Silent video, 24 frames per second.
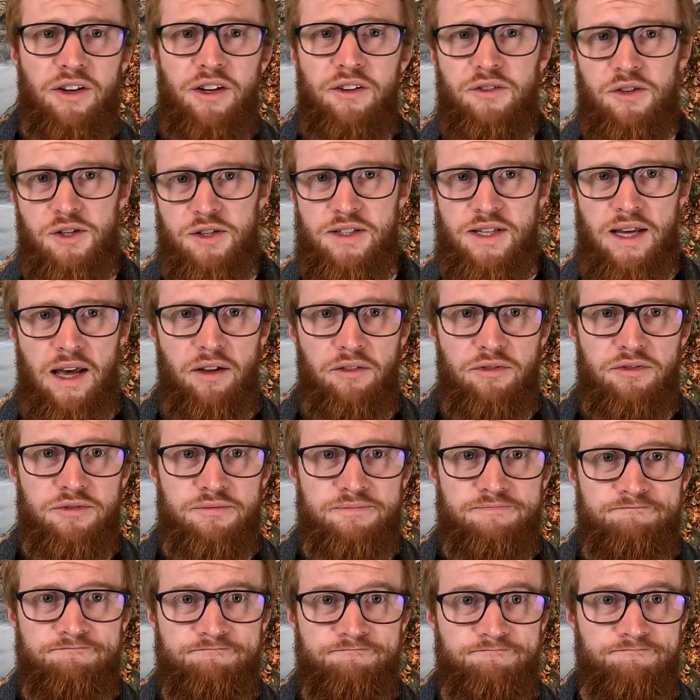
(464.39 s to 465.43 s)
of yourself.
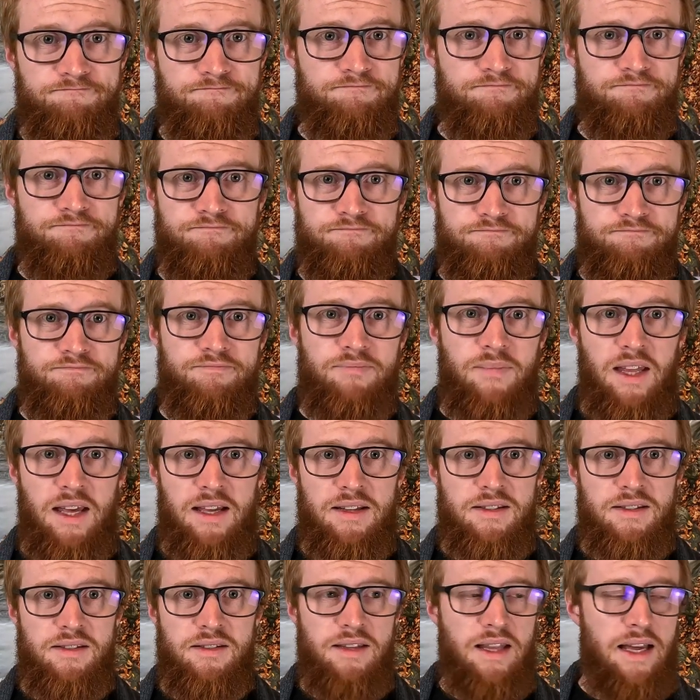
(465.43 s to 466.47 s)

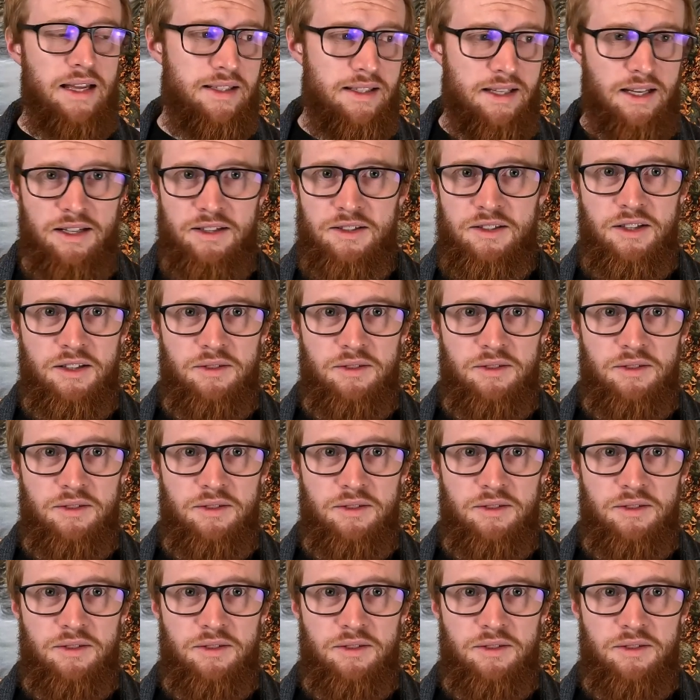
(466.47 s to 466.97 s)
That's it.